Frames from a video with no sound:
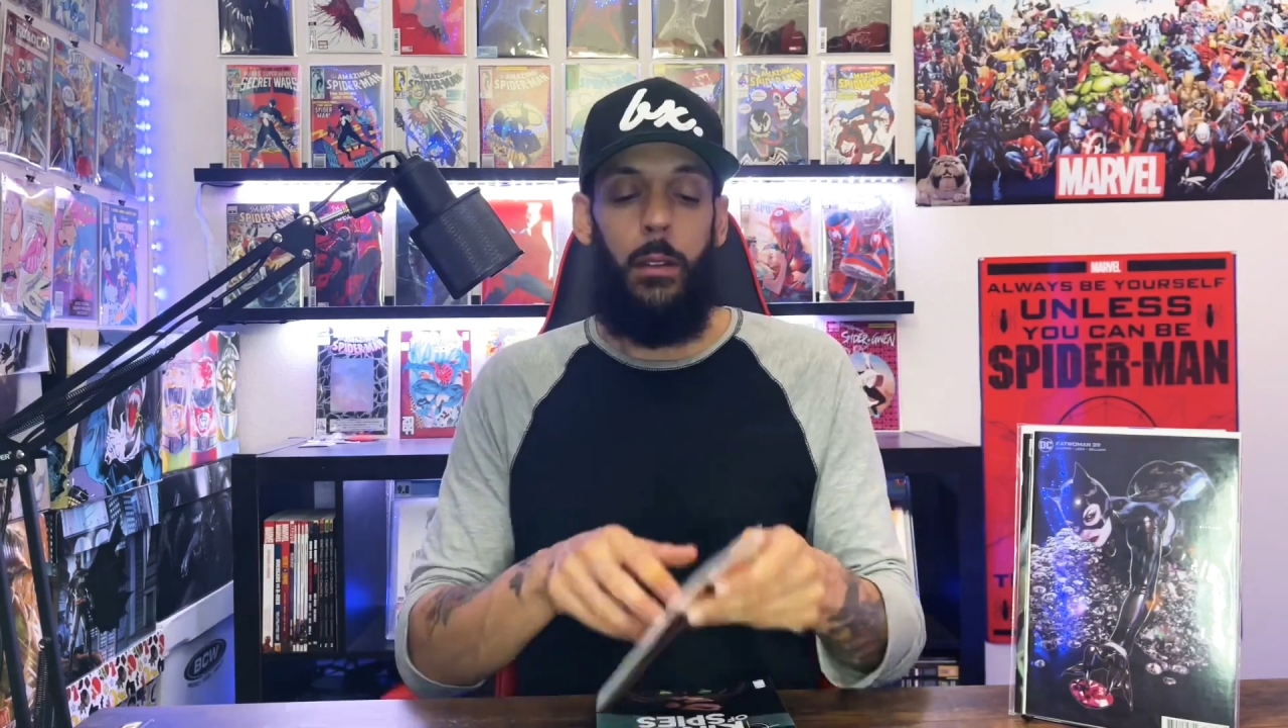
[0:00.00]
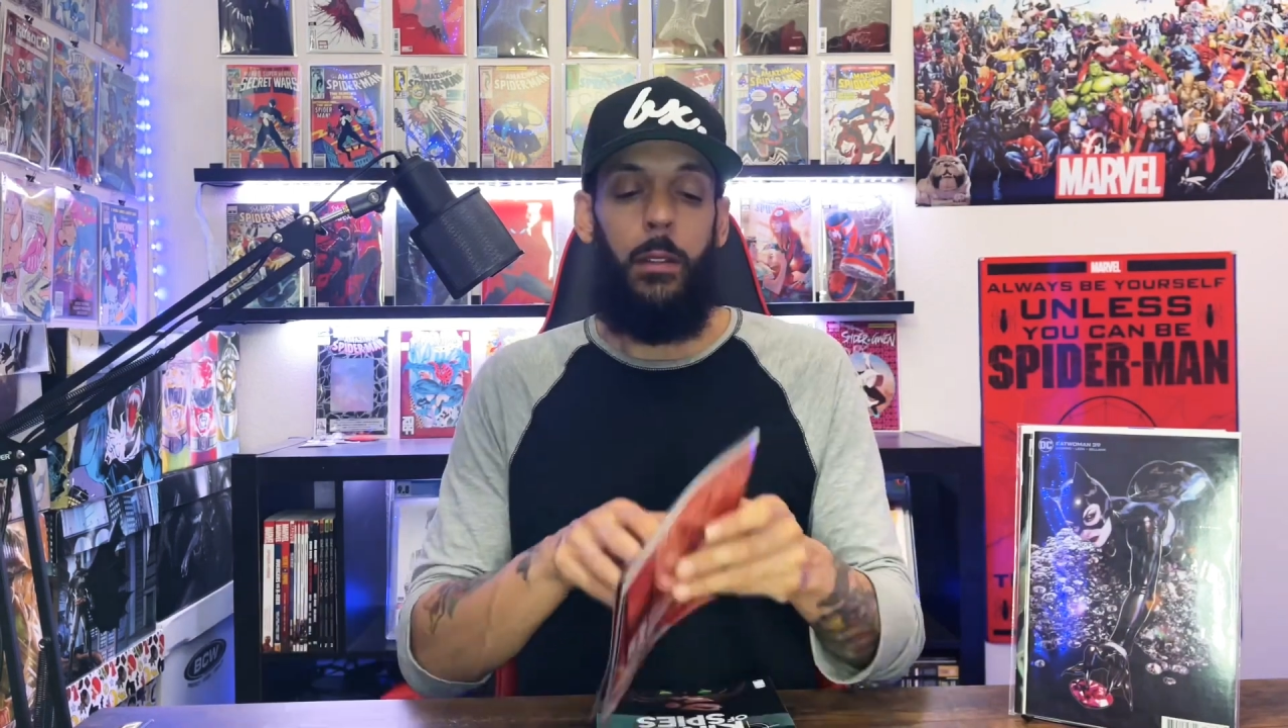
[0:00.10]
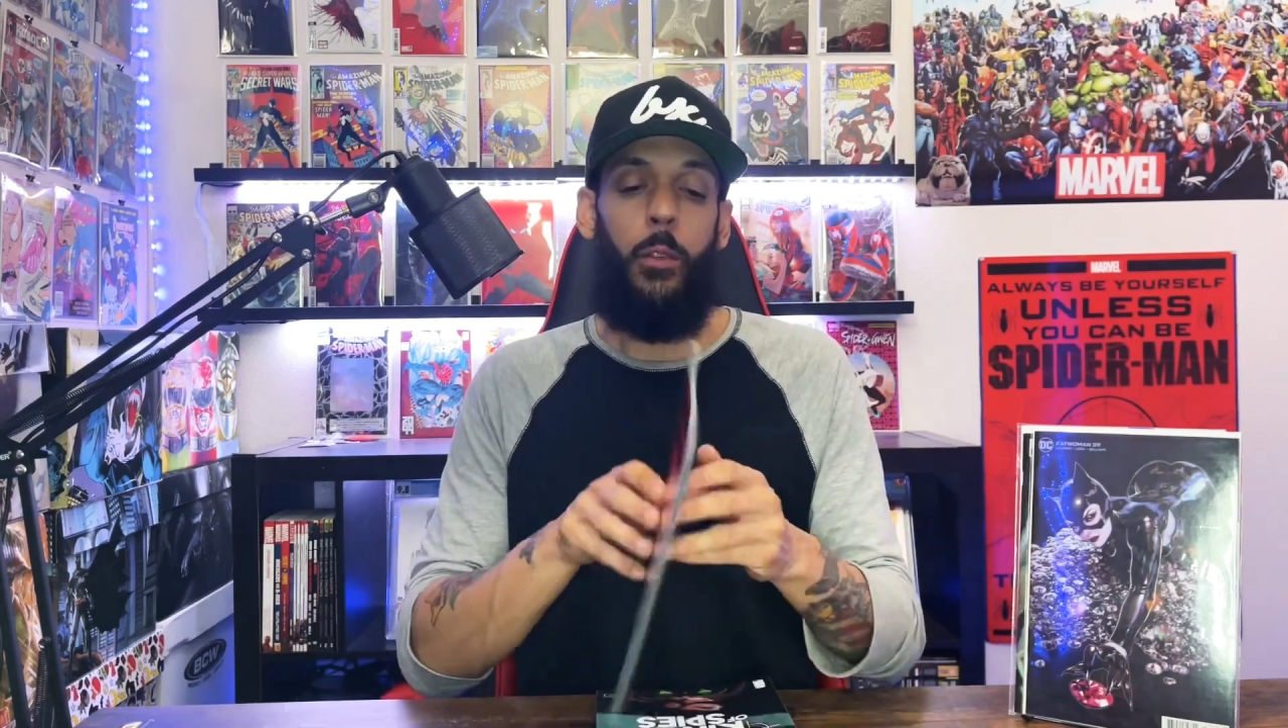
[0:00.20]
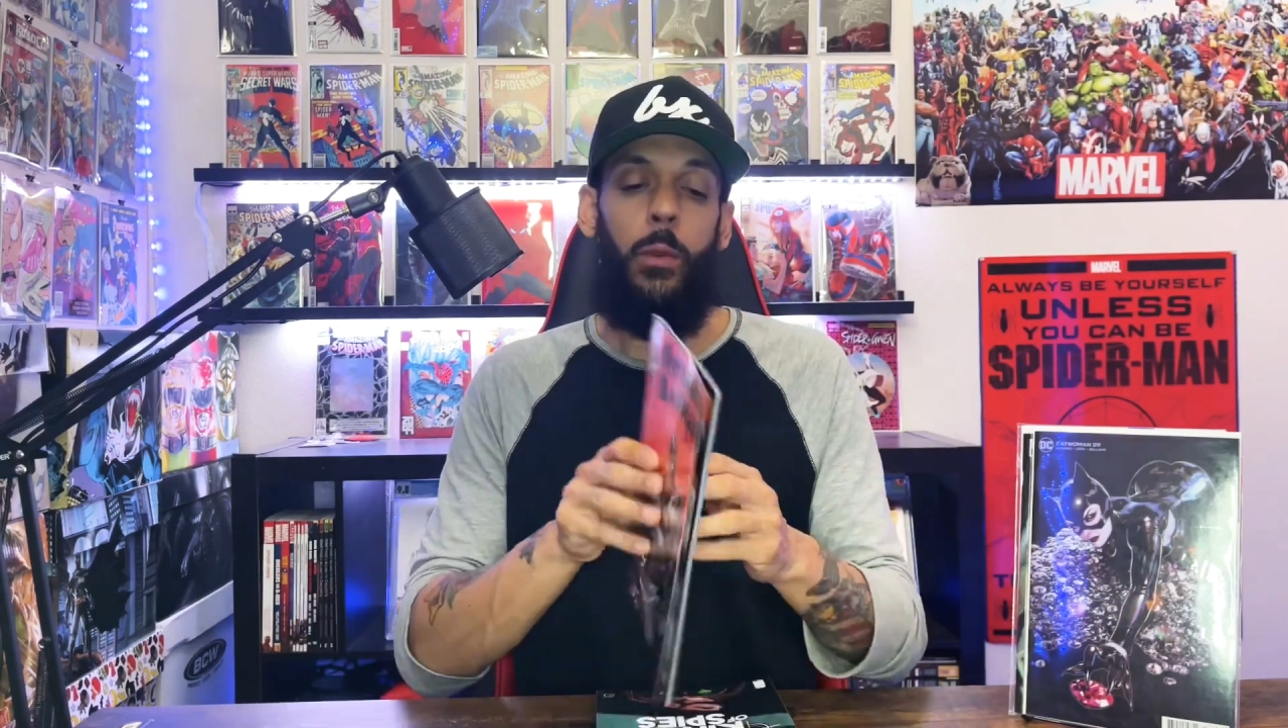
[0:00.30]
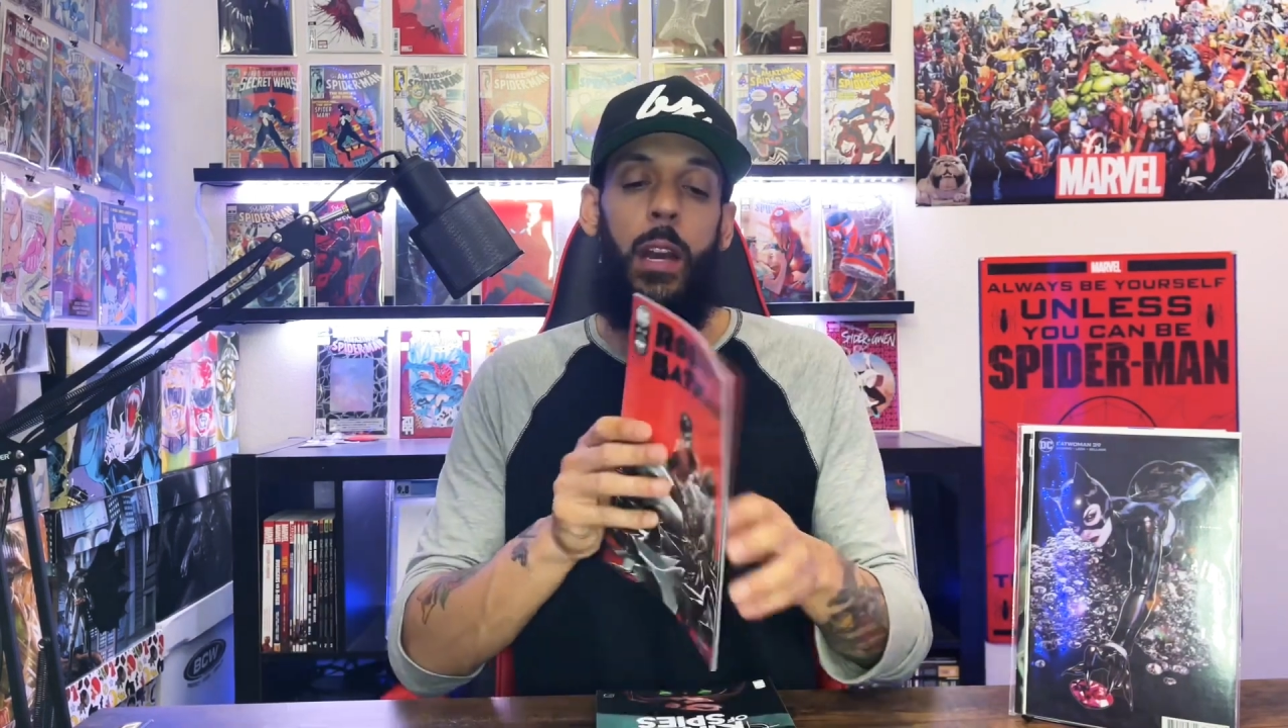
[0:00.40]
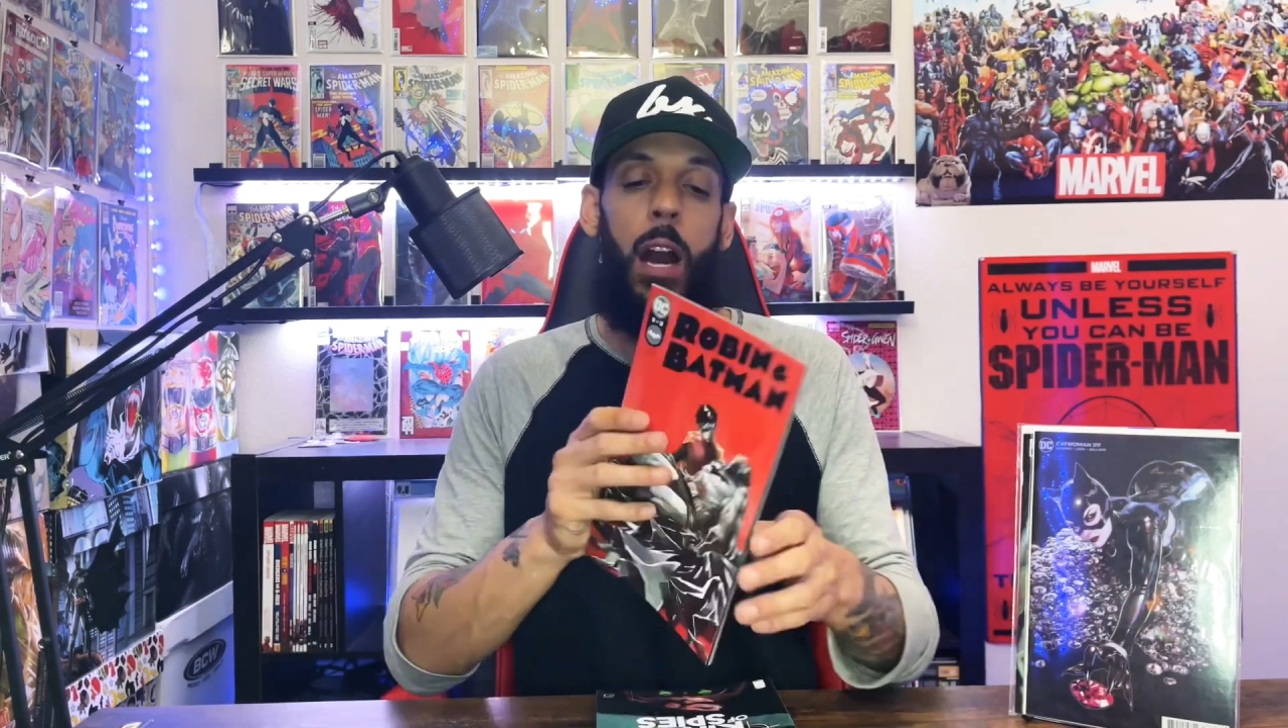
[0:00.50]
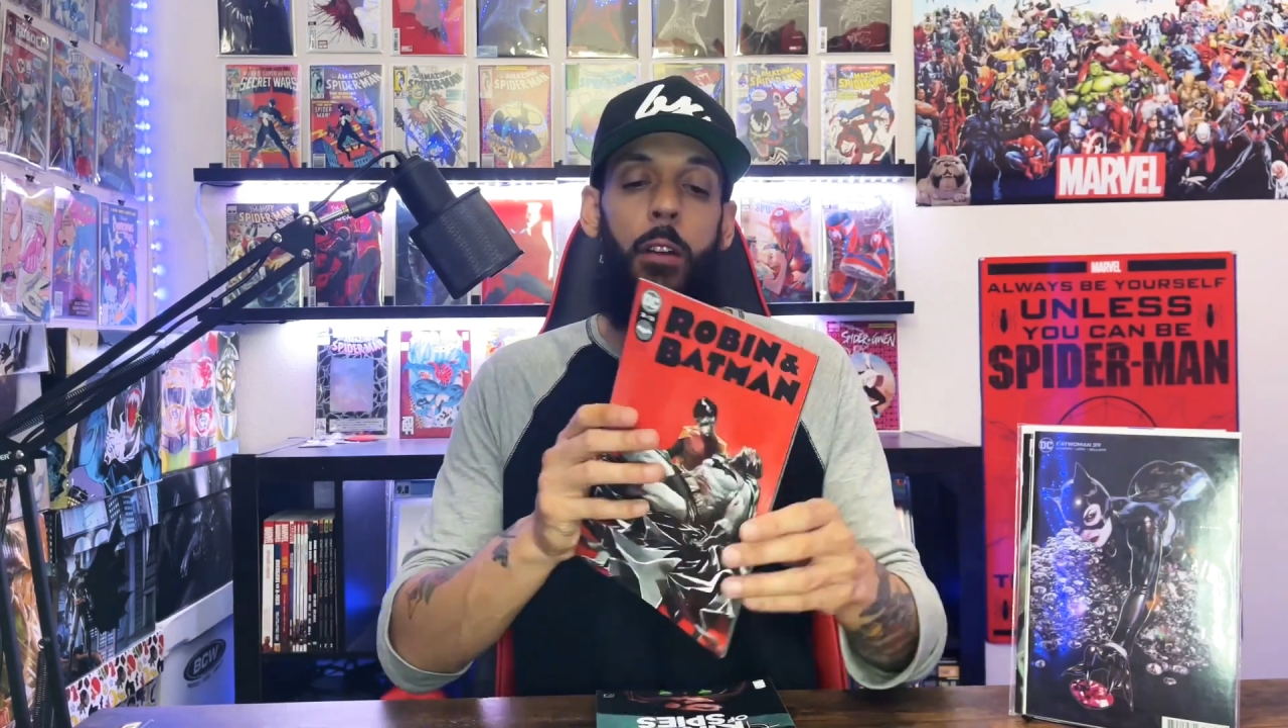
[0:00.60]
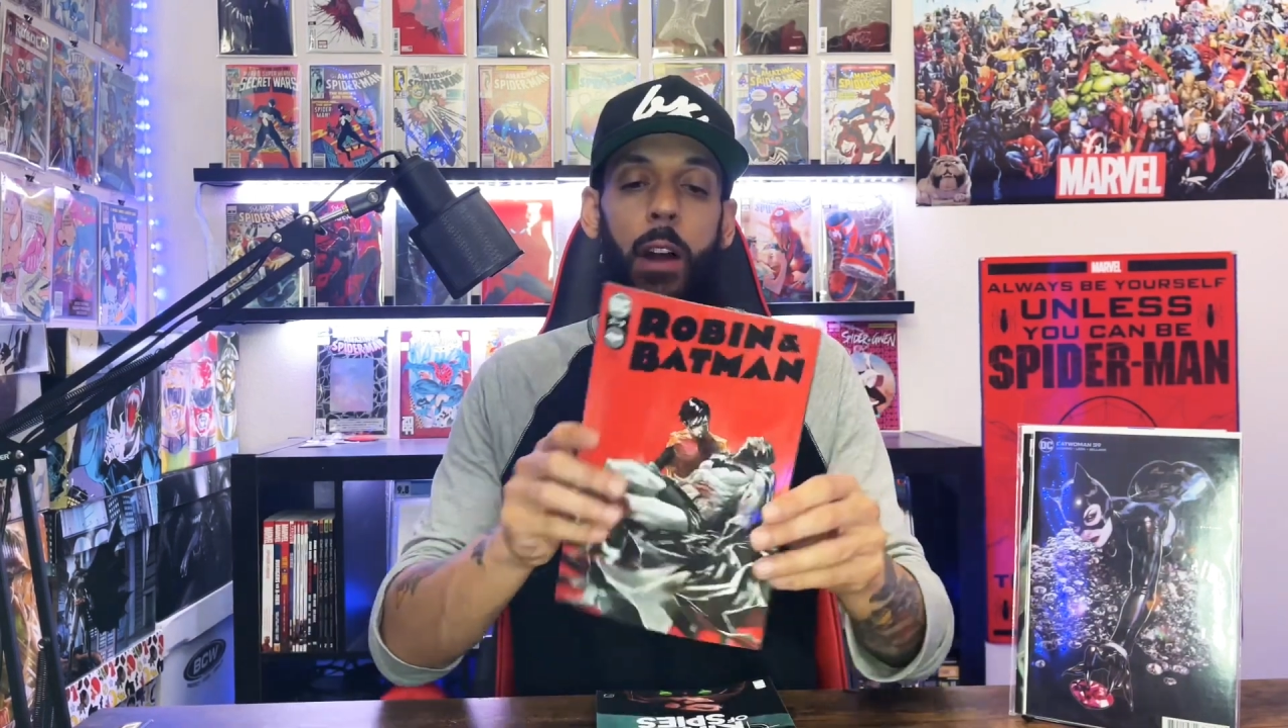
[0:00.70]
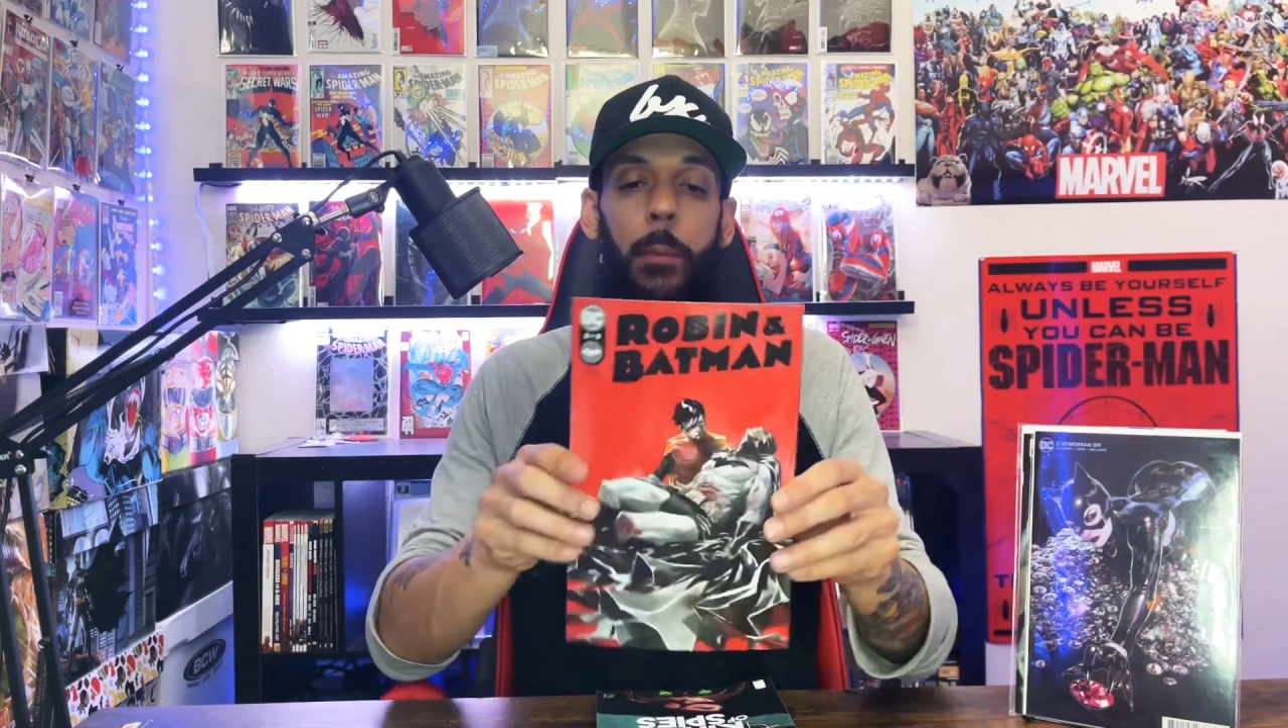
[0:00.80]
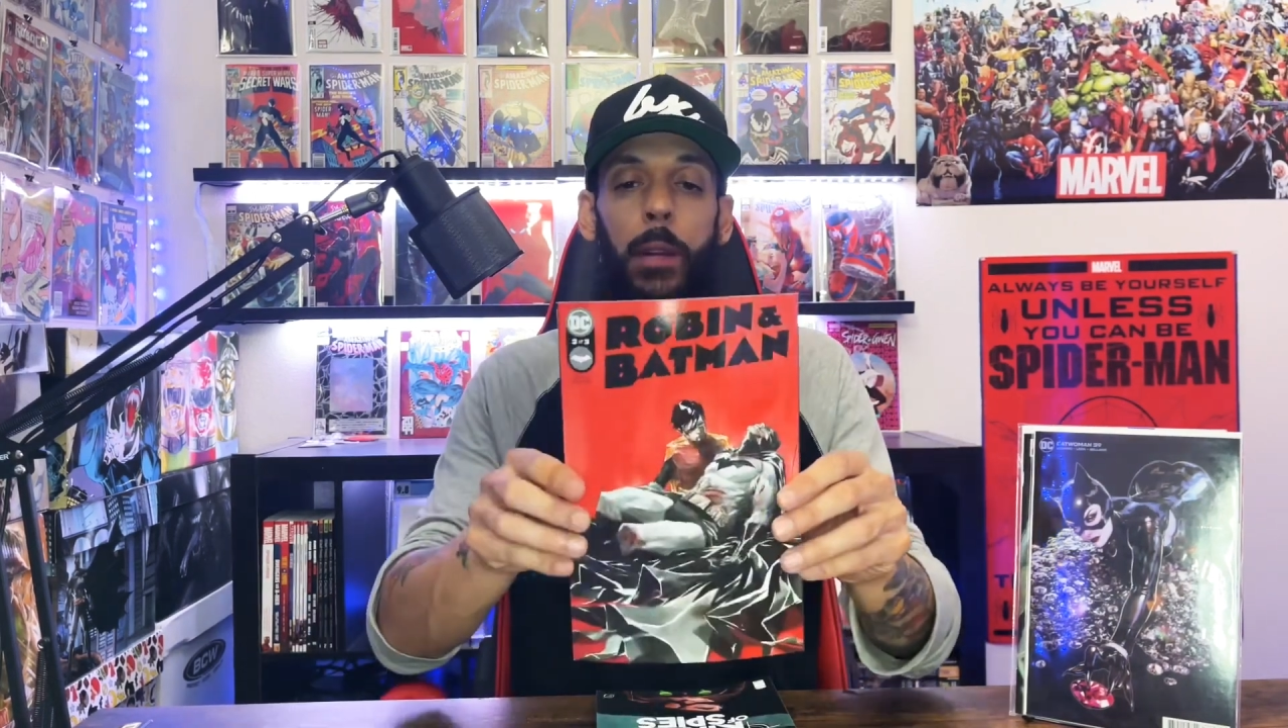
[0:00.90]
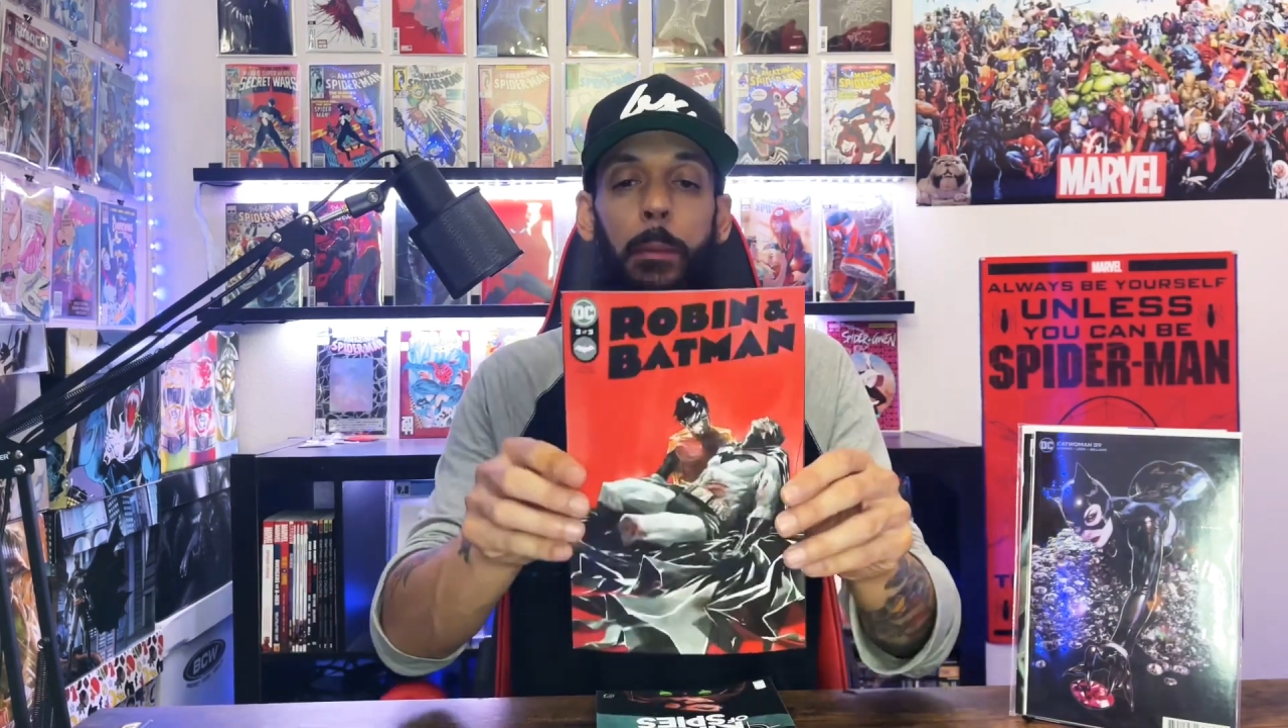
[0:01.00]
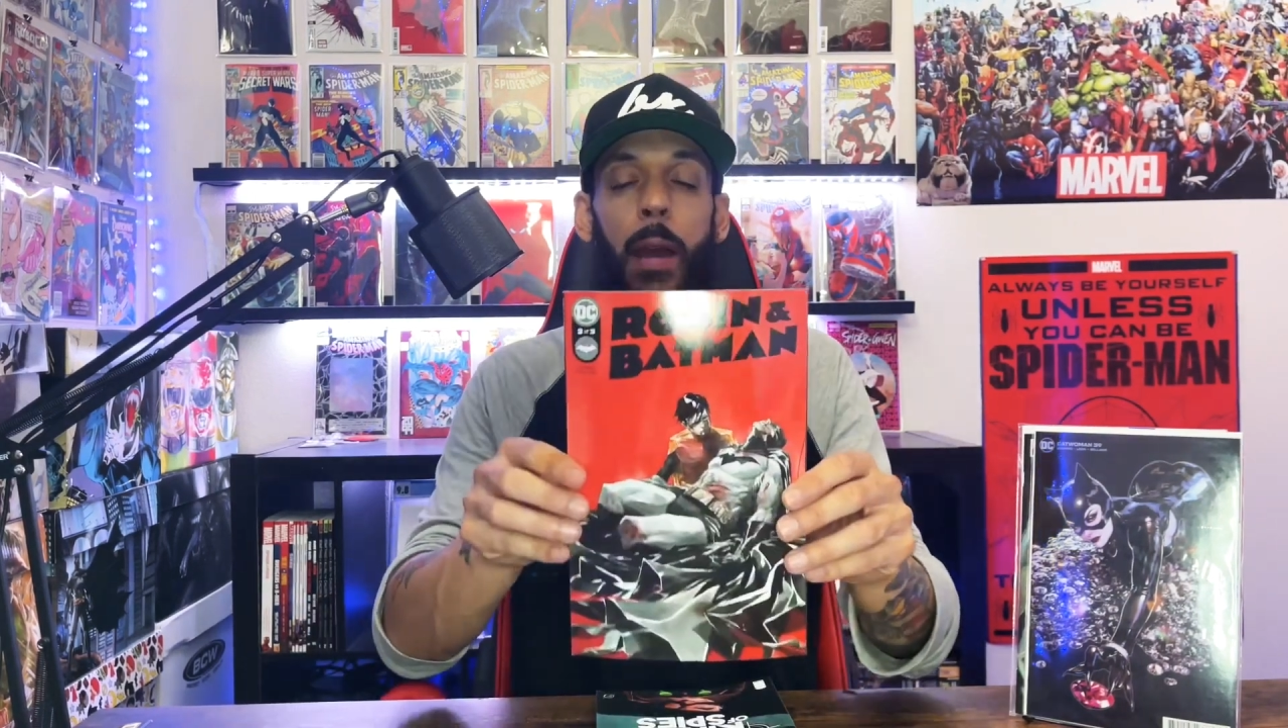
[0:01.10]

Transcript: Then we got Robin and